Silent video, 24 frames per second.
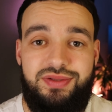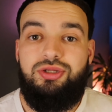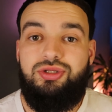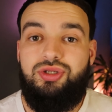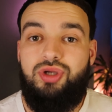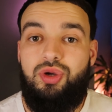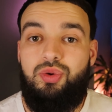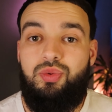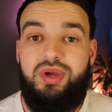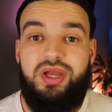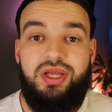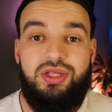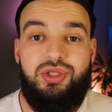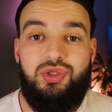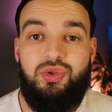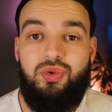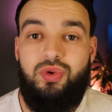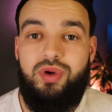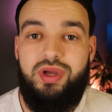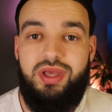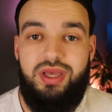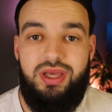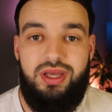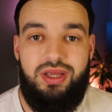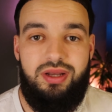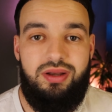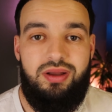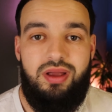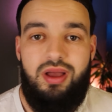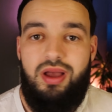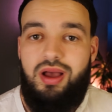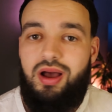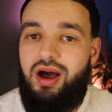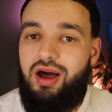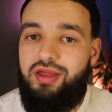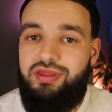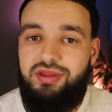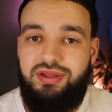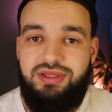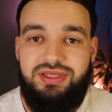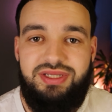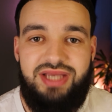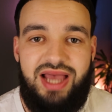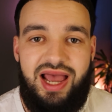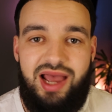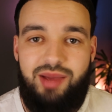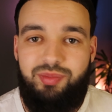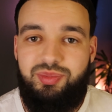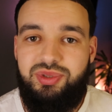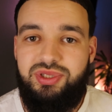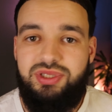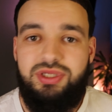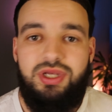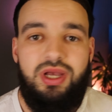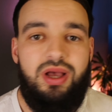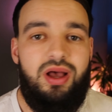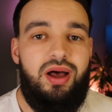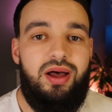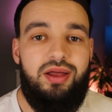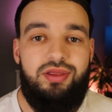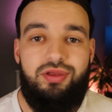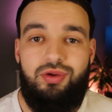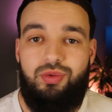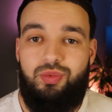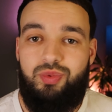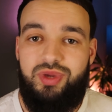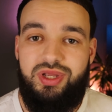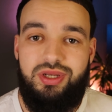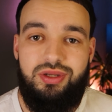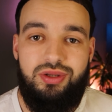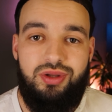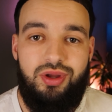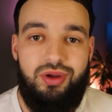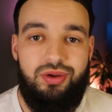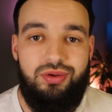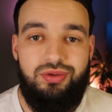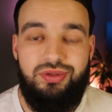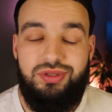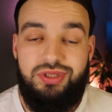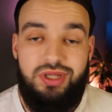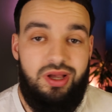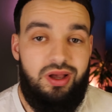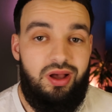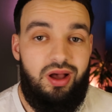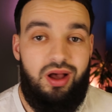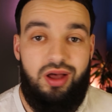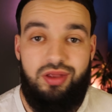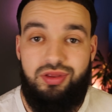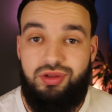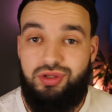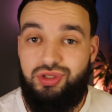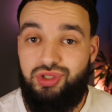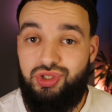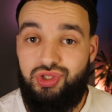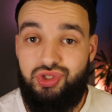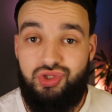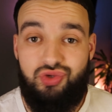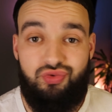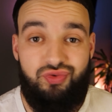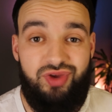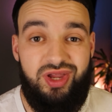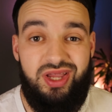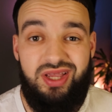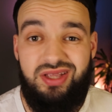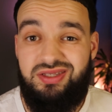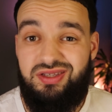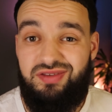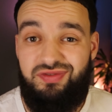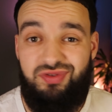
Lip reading: So we're talking other tabs, other windows, other screens.